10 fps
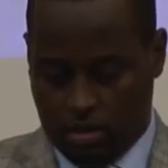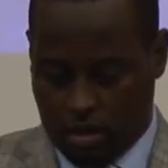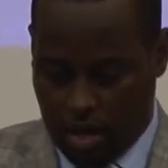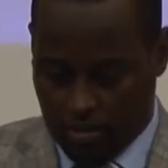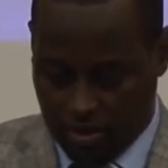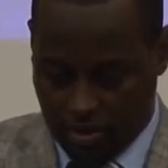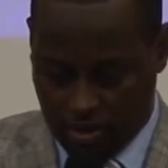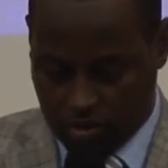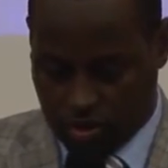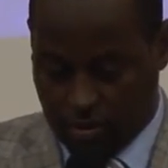
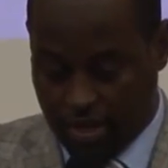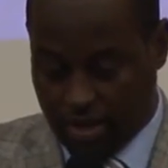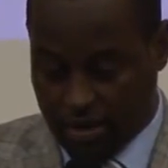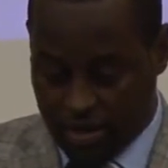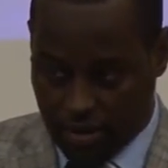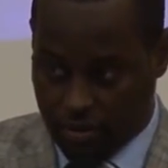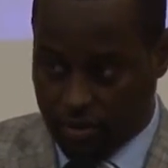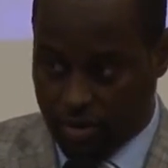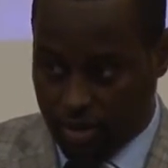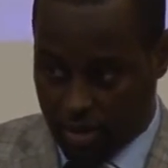Somalia
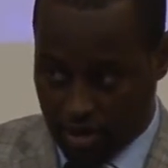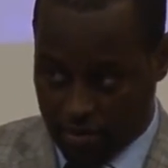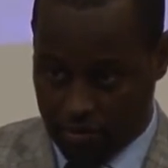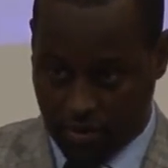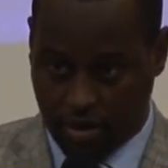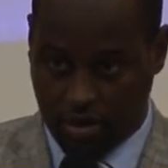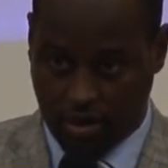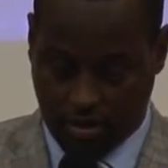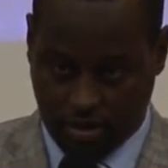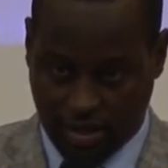now have
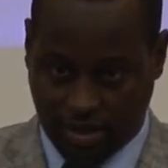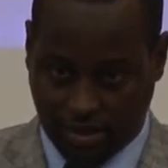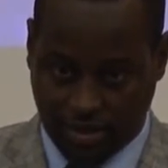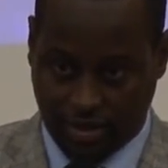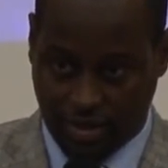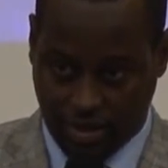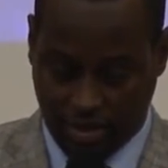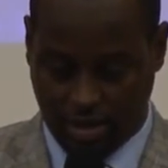luckily